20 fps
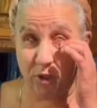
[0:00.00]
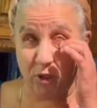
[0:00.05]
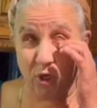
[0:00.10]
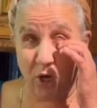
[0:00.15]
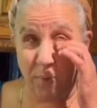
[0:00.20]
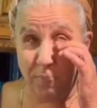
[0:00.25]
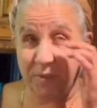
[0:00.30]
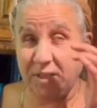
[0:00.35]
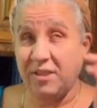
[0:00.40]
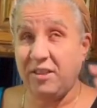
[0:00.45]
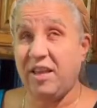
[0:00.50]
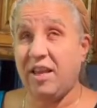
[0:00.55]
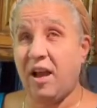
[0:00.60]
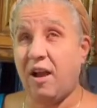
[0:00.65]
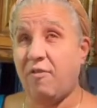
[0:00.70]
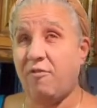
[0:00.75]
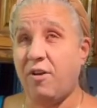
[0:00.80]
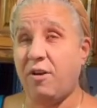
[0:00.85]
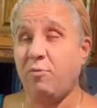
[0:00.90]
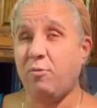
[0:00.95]
chops in the
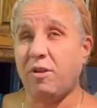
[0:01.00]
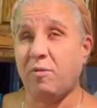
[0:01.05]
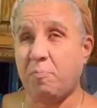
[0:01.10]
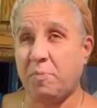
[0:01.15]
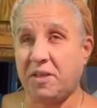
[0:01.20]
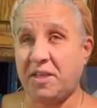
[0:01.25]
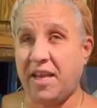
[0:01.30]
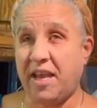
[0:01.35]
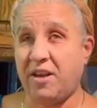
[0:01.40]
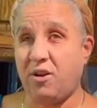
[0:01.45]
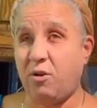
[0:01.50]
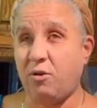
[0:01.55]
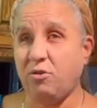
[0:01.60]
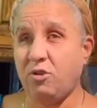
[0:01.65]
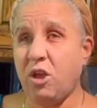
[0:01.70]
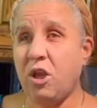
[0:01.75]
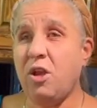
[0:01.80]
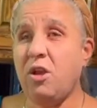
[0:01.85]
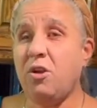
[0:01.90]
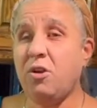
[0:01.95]
oven with
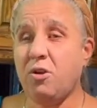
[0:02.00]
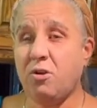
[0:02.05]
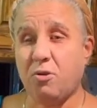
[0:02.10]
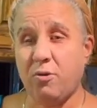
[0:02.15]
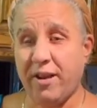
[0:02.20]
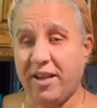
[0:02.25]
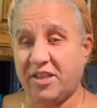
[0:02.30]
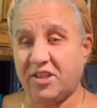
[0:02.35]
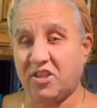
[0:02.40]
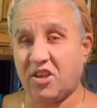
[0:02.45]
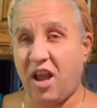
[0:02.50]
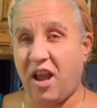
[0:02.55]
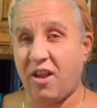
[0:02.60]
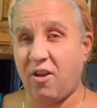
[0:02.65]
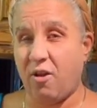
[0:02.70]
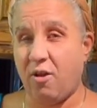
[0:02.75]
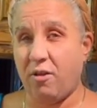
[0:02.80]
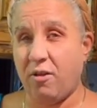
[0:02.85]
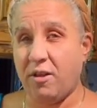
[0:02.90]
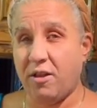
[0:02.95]
potatoes, Greek
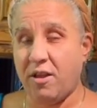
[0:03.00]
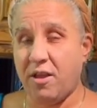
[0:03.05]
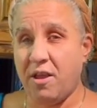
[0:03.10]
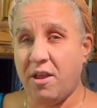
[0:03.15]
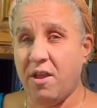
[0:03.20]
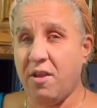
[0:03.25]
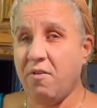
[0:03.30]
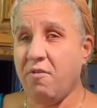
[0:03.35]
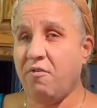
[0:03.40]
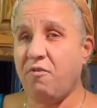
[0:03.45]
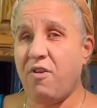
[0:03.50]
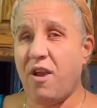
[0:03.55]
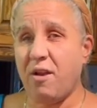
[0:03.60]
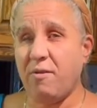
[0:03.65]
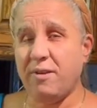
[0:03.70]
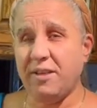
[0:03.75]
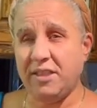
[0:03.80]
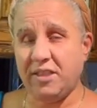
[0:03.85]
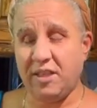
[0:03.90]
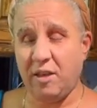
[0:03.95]
style.
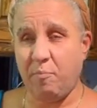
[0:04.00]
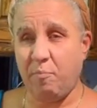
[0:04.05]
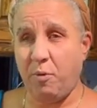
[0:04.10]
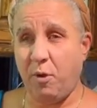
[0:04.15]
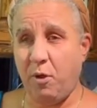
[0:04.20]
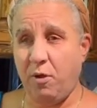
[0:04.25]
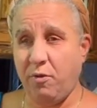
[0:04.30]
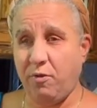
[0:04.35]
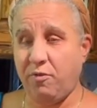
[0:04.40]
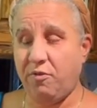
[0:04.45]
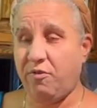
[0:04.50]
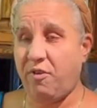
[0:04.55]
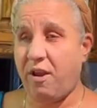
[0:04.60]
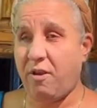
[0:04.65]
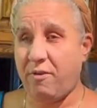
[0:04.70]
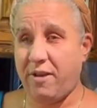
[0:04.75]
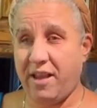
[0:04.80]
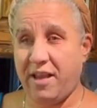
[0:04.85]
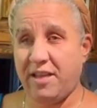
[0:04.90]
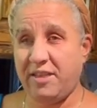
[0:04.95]
Very simple,
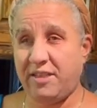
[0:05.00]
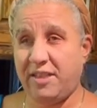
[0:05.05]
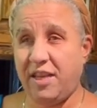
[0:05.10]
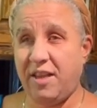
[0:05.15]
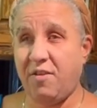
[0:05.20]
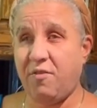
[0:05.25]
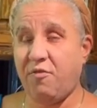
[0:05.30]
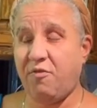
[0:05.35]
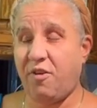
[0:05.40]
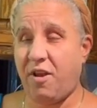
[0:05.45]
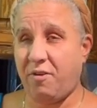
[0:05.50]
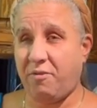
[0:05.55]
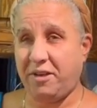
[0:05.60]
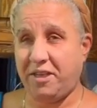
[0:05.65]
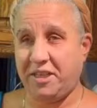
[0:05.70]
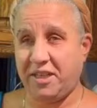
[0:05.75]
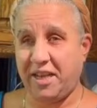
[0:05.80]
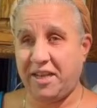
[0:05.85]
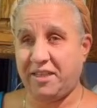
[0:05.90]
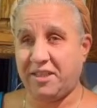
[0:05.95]
very easy, very
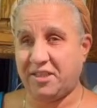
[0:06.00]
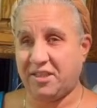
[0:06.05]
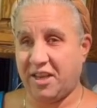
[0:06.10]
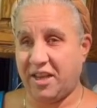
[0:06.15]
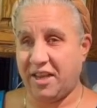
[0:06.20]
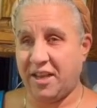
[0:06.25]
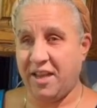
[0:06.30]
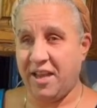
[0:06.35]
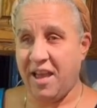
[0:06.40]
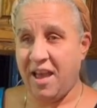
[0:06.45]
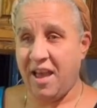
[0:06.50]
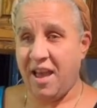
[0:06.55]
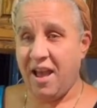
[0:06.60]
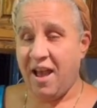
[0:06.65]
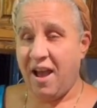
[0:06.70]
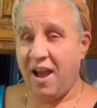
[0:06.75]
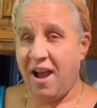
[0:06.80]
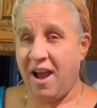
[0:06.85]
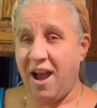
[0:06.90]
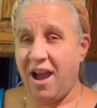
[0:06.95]
tasty.
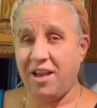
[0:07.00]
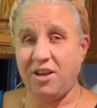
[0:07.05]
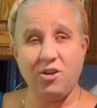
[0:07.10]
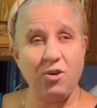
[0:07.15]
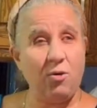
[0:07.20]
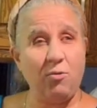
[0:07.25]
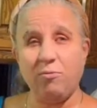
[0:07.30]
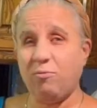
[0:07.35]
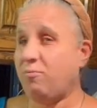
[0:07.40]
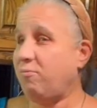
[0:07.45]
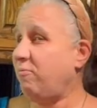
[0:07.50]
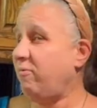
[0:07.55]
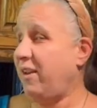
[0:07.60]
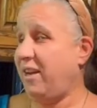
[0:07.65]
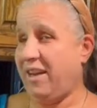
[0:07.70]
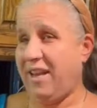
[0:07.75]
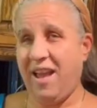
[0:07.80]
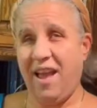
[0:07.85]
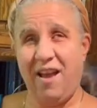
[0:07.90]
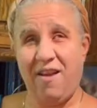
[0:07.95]
I don't
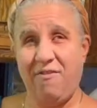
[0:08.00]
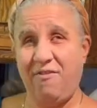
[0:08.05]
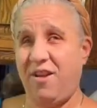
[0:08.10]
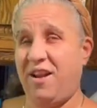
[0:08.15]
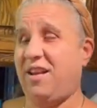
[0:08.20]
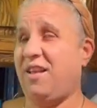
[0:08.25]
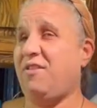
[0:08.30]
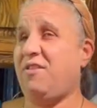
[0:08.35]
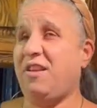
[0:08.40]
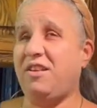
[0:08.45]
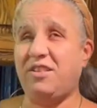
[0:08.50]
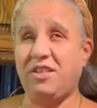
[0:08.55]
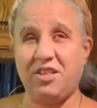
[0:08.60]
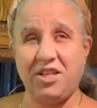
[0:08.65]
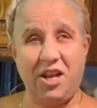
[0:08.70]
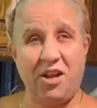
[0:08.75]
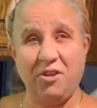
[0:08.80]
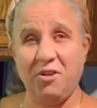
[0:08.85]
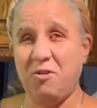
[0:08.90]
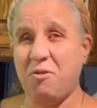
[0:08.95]
really have anything to
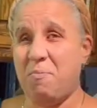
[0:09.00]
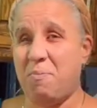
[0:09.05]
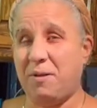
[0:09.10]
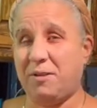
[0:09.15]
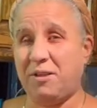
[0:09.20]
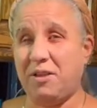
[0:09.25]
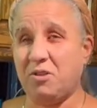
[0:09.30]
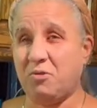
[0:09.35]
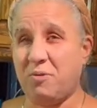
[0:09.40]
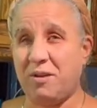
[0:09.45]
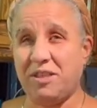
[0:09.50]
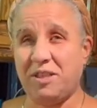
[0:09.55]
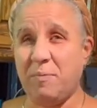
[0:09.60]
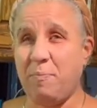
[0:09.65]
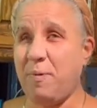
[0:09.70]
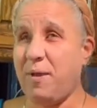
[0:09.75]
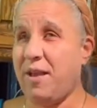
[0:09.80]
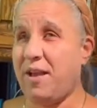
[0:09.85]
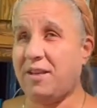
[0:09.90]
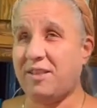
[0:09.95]
tell you about this
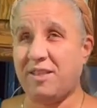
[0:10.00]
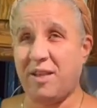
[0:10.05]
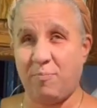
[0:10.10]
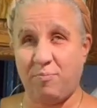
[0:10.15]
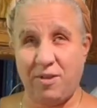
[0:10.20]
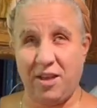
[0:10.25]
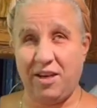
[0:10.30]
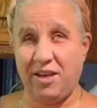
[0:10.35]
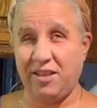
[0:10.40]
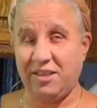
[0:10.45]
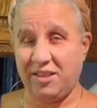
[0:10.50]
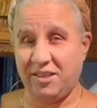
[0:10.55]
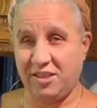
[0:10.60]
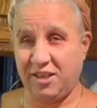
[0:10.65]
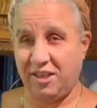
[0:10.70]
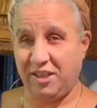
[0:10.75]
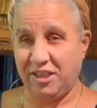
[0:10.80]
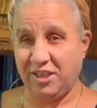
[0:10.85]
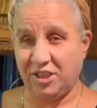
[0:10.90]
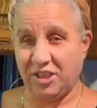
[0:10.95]
recipe except that it's
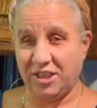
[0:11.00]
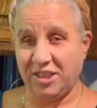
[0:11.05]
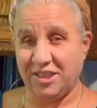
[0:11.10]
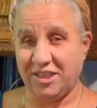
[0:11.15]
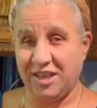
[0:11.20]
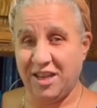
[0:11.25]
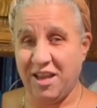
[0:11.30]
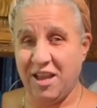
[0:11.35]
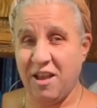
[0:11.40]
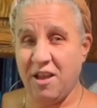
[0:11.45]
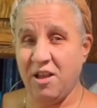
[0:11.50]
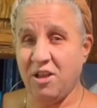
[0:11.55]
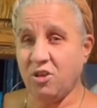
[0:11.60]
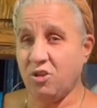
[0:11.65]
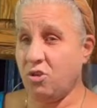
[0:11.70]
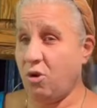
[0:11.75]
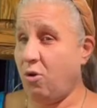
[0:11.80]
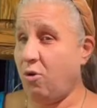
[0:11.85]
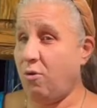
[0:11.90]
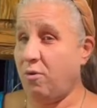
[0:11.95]
delicious.
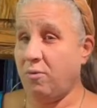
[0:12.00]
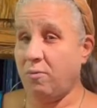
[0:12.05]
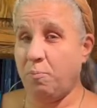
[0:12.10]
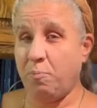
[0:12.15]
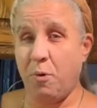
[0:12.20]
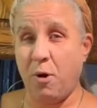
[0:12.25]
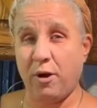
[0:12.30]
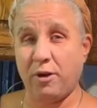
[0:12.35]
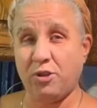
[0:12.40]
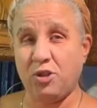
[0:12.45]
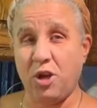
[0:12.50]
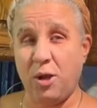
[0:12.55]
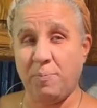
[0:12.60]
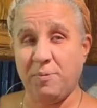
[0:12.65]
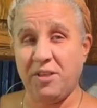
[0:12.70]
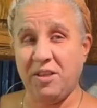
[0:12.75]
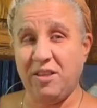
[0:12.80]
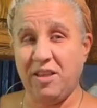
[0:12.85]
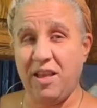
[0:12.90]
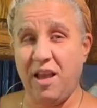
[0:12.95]
So, pork
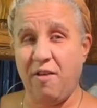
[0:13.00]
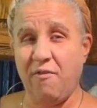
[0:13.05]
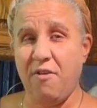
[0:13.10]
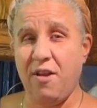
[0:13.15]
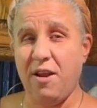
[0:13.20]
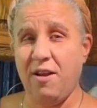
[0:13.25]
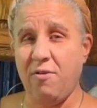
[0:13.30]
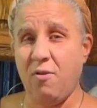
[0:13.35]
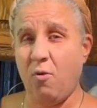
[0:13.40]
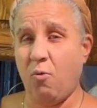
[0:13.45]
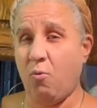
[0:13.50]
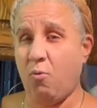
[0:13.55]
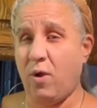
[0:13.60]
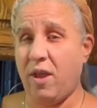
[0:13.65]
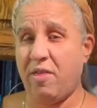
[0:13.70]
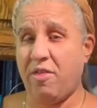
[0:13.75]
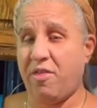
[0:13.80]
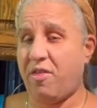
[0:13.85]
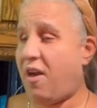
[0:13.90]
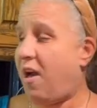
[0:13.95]
chops in the oven
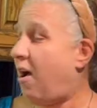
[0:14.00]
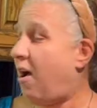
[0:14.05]
with